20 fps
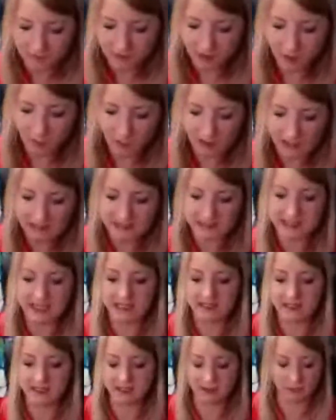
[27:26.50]
And when I
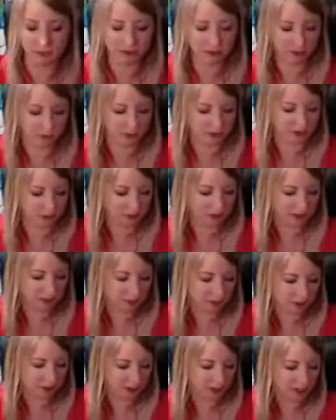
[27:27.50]
decided I didn't want to do one-to-one
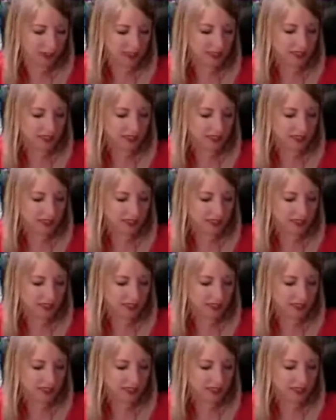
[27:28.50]
anymore,